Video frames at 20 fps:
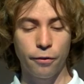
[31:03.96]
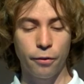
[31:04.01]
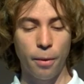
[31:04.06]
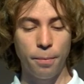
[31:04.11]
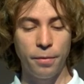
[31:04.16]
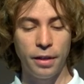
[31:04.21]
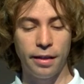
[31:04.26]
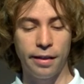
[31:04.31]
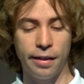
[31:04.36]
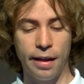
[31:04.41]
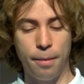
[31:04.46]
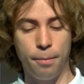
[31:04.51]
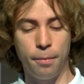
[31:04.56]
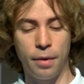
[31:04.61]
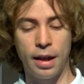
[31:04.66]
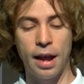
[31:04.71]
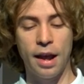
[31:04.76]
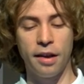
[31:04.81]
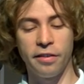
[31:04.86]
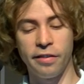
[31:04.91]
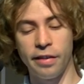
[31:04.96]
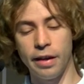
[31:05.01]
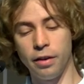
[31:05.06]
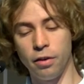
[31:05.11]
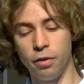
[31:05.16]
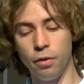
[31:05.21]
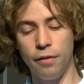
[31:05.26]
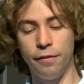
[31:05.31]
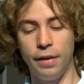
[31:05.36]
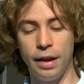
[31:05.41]
from the same cache
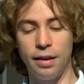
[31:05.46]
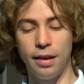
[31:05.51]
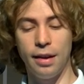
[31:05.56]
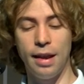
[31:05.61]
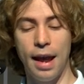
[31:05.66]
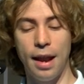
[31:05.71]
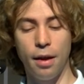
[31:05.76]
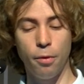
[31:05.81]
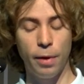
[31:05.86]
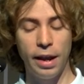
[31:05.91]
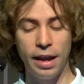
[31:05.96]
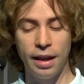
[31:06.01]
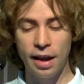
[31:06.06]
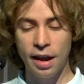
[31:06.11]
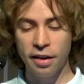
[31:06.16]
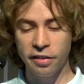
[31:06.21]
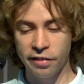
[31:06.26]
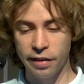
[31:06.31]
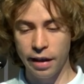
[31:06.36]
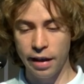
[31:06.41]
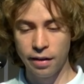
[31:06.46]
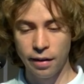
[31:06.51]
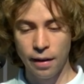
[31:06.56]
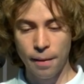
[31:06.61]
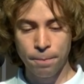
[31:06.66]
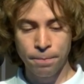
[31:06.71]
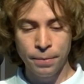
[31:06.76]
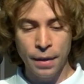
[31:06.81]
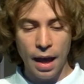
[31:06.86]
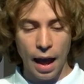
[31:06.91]
set to evict an n-way cache set.
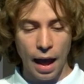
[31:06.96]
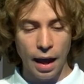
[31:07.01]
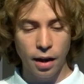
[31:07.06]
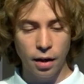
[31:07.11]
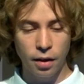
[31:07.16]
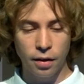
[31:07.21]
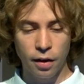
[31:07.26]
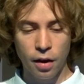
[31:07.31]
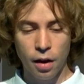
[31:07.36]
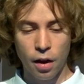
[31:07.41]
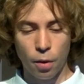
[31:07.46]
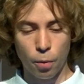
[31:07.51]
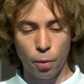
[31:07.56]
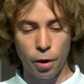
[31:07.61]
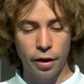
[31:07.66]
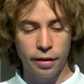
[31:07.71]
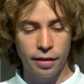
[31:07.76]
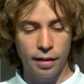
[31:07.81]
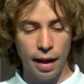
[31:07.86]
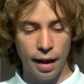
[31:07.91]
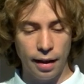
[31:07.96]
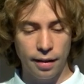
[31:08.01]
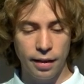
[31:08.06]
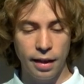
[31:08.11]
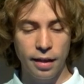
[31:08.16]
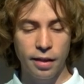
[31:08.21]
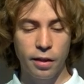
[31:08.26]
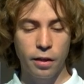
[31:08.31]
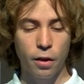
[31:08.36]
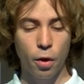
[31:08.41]
And it works like
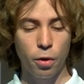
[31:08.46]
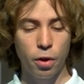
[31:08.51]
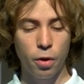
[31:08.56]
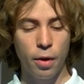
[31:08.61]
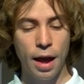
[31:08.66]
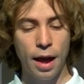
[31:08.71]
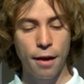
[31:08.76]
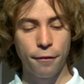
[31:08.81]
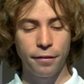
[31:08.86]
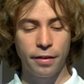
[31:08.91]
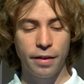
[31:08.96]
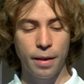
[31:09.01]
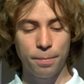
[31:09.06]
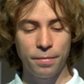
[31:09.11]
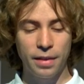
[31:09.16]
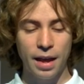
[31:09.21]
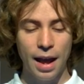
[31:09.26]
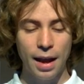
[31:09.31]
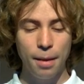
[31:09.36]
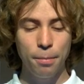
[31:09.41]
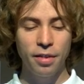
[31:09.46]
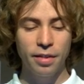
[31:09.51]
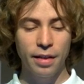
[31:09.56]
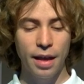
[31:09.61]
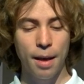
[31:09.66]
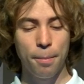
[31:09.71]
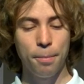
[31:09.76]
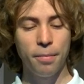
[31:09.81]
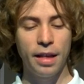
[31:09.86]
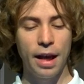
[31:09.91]
this. So you have some
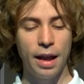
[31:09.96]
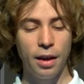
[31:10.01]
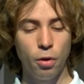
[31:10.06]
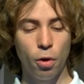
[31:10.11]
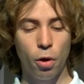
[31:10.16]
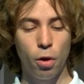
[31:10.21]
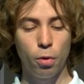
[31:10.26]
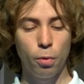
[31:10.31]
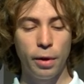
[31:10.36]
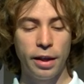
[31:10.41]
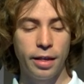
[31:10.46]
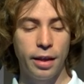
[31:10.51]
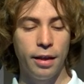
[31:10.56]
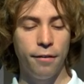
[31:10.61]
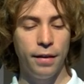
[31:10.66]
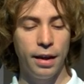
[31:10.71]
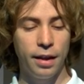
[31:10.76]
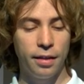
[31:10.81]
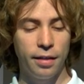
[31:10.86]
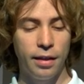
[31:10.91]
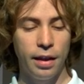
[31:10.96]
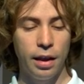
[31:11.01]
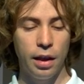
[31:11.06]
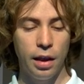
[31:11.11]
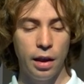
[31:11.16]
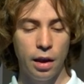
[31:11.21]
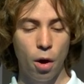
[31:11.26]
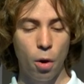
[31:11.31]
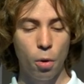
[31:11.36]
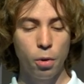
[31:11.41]
timestamps, and you always evict
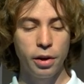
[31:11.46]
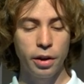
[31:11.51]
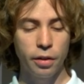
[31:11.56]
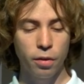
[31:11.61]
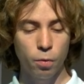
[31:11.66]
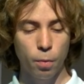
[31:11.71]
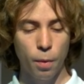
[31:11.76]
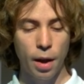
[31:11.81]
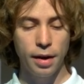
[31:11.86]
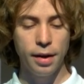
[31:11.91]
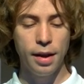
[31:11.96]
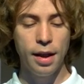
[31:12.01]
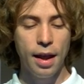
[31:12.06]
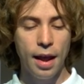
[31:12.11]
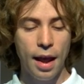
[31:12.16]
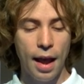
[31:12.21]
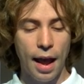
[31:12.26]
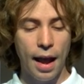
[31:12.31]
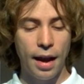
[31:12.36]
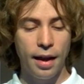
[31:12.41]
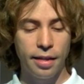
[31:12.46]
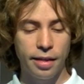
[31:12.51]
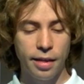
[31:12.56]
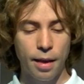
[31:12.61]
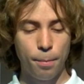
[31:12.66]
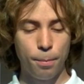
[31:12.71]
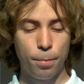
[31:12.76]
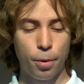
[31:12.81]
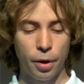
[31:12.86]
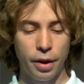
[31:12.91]
the oldest one. And at
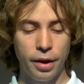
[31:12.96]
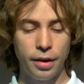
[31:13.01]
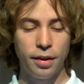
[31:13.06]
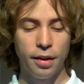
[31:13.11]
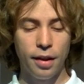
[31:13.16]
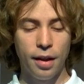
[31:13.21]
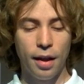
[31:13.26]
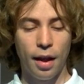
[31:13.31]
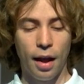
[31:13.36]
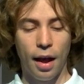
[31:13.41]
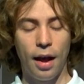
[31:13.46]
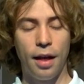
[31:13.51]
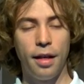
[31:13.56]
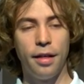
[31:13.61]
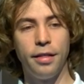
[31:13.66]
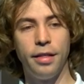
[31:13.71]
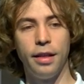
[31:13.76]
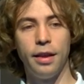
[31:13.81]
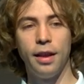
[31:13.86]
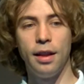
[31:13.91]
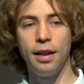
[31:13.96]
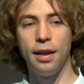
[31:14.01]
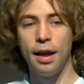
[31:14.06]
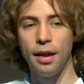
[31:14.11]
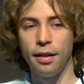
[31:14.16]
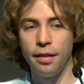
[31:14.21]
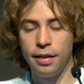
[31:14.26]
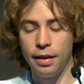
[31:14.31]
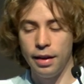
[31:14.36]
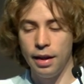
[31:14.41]
some point,
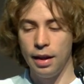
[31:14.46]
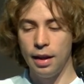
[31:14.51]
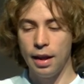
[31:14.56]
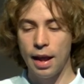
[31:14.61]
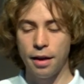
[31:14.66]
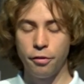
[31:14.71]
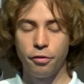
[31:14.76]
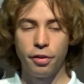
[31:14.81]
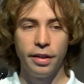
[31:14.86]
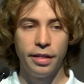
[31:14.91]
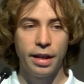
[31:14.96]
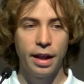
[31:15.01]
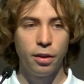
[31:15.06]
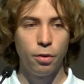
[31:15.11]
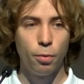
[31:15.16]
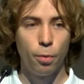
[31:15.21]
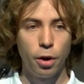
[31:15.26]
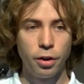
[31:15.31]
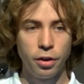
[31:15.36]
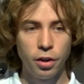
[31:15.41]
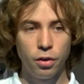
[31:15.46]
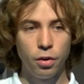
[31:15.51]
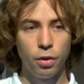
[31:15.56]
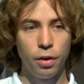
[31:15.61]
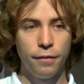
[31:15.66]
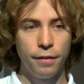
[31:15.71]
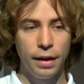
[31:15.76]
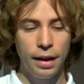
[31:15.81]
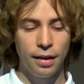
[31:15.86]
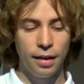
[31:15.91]
the entry that you wanted to
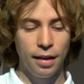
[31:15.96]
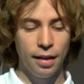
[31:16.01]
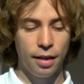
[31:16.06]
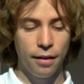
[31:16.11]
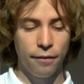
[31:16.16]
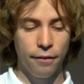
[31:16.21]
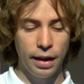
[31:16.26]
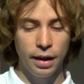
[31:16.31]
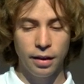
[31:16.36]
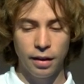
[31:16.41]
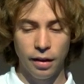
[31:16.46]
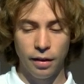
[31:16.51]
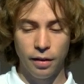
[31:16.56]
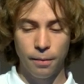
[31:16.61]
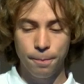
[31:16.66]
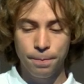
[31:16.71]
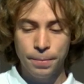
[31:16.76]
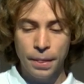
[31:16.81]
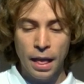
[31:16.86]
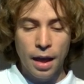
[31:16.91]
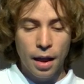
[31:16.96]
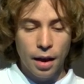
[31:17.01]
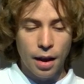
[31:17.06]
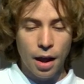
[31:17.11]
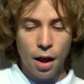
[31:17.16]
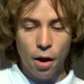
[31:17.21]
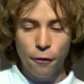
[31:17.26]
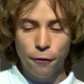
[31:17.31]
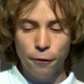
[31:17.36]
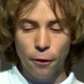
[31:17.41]
evict is evicted.
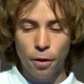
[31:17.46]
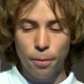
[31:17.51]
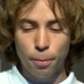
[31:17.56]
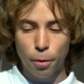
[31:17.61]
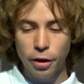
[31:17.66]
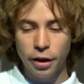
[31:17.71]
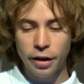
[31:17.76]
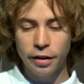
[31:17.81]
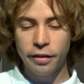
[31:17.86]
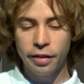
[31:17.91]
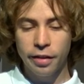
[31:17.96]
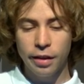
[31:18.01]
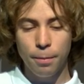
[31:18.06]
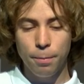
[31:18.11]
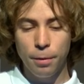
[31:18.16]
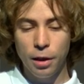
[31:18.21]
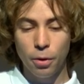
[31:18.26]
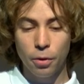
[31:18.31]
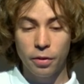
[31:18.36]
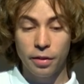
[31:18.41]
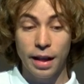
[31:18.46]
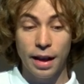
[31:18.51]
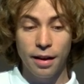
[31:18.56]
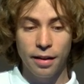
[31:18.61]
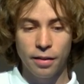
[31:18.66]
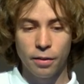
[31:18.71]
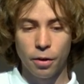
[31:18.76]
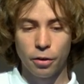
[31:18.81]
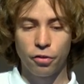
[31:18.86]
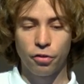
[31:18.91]
Now, for modern CPUs, that
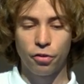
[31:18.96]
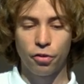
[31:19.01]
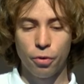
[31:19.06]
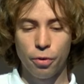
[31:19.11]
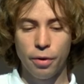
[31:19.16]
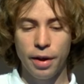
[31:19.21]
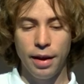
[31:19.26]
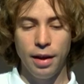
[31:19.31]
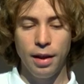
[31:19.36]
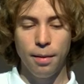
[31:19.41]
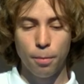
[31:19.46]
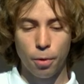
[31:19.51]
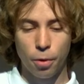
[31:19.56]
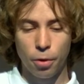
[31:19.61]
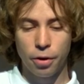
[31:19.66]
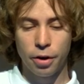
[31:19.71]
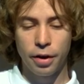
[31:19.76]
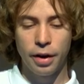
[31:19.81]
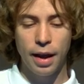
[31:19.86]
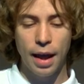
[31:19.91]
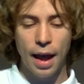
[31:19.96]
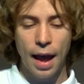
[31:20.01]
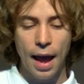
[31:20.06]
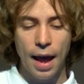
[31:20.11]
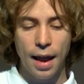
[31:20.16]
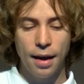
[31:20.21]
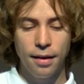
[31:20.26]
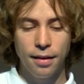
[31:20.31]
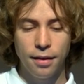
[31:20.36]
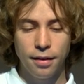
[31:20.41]
is not true anymore.
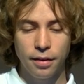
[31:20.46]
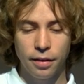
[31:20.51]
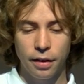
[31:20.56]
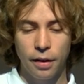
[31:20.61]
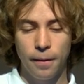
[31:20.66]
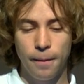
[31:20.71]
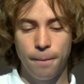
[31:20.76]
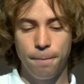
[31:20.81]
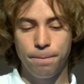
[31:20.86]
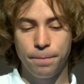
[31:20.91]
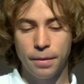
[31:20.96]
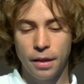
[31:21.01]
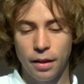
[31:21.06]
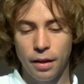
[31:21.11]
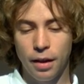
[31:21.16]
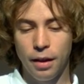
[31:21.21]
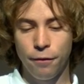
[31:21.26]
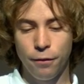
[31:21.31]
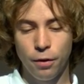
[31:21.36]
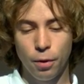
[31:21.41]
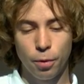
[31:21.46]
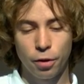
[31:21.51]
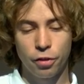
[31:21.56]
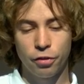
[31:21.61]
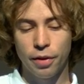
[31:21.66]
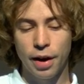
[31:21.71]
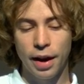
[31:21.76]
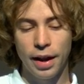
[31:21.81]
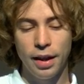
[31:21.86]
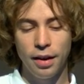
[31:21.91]
And if you would
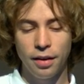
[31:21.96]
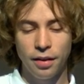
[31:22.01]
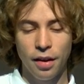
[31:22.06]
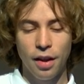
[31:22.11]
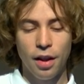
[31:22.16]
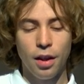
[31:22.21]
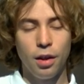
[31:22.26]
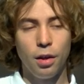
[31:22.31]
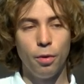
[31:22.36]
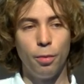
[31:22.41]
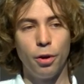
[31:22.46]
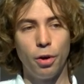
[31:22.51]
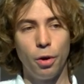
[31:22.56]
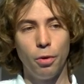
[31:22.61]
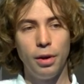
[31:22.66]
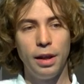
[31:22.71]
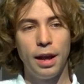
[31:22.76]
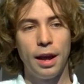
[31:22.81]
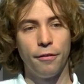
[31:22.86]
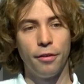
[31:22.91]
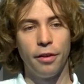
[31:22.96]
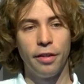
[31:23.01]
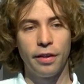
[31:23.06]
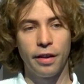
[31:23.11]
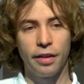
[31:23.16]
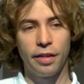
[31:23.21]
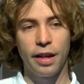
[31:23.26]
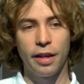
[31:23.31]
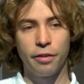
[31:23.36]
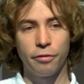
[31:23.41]
try it, you would only have a
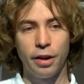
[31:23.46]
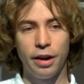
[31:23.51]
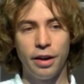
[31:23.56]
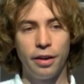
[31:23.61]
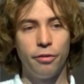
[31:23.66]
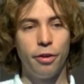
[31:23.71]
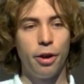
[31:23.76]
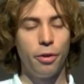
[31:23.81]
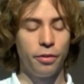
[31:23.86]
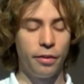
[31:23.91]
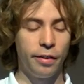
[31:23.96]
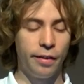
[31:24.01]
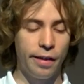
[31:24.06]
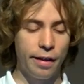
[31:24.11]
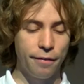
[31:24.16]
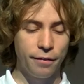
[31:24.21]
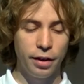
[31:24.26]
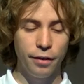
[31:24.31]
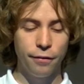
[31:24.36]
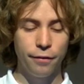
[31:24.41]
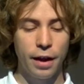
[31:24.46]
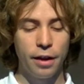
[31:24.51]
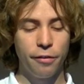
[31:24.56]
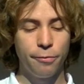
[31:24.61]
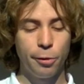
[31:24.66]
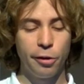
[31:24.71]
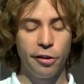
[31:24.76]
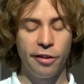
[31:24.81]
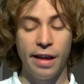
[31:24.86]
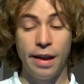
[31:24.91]
success rate around
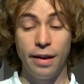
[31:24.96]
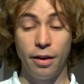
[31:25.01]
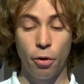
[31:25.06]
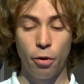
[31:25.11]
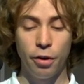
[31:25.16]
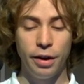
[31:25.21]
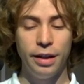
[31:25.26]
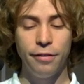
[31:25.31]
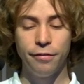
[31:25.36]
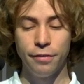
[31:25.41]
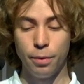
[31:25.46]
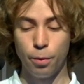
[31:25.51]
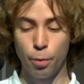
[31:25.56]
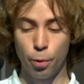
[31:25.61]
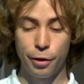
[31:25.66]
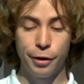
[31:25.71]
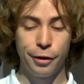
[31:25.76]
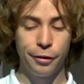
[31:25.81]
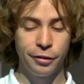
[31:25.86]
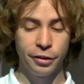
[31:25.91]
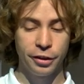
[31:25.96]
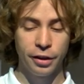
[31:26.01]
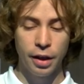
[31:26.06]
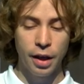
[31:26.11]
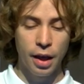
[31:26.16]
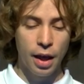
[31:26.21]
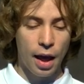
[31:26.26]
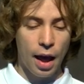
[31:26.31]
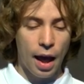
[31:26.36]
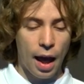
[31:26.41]
75% or even worse.
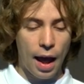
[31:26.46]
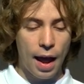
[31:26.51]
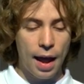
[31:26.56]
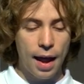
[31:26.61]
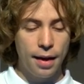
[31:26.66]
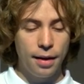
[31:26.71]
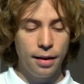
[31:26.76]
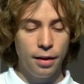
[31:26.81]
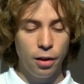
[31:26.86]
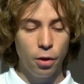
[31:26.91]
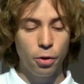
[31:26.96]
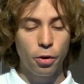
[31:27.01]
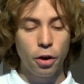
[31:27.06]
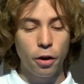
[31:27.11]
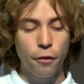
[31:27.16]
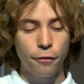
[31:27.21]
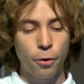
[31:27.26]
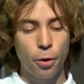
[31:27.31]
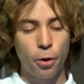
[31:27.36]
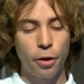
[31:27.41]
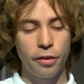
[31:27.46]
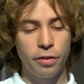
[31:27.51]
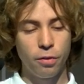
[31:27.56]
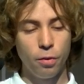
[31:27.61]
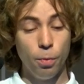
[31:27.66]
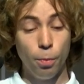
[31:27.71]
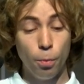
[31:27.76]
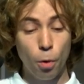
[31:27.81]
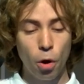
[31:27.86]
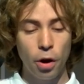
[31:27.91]
And you could, of course,
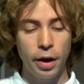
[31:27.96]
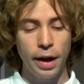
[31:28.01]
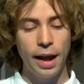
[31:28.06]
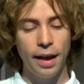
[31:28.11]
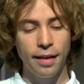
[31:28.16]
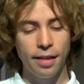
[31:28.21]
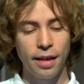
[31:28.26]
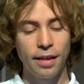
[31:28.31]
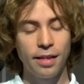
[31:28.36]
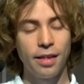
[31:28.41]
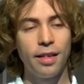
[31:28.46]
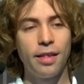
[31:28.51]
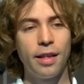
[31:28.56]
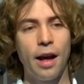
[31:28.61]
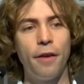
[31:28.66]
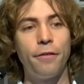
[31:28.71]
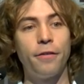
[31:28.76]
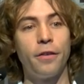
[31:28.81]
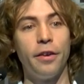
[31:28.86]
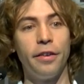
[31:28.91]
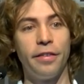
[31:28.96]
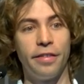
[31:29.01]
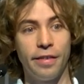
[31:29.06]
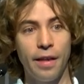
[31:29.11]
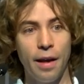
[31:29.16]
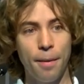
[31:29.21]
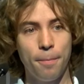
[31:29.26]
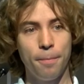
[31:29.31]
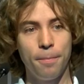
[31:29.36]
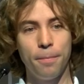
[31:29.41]
do more accesses. After
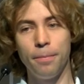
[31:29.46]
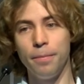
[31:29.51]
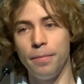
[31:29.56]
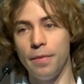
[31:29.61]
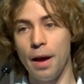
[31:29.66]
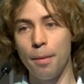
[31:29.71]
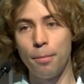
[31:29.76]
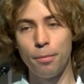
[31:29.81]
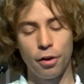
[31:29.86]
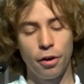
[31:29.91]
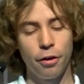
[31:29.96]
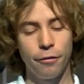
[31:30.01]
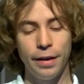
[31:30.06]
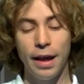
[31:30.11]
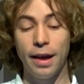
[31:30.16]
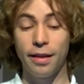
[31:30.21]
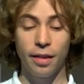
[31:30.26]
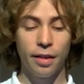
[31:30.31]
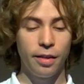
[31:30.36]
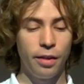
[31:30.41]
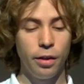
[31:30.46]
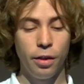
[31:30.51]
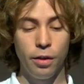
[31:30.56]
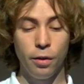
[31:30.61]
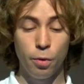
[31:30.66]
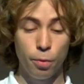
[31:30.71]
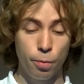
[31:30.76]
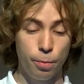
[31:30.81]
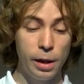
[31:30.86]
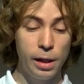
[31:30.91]
some number of accesses,
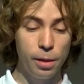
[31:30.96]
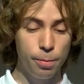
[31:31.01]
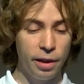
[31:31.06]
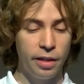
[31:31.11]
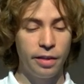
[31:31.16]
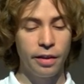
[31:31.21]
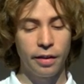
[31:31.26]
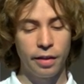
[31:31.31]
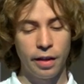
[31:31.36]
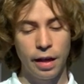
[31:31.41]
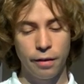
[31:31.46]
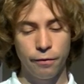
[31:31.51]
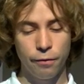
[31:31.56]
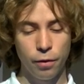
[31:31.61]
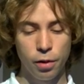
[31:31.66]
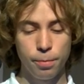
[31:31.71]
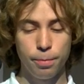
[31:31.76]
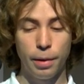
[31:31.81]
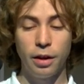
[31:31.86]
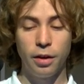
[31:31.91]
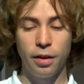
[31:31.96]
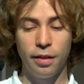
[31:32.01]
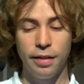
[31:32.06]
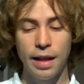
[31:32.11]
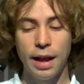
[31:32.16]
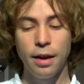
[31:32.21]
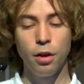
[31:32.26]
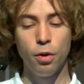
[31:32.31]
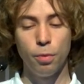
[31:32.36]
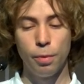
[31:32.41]
you will be successful, but
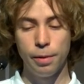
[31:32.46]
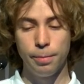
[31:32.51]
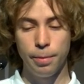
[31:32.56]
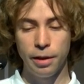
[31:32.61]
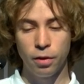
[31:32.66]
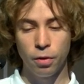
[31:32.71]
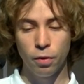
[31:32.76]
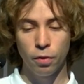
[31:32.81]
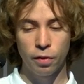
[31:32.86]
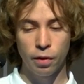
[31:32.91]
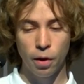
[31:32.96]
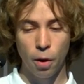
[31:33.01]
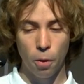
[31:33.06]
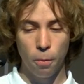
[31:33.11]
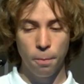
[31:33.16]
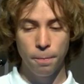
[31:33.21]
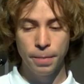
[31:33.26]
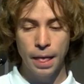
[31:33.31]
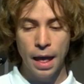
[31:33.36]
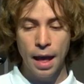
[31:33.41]
then you will be too slow.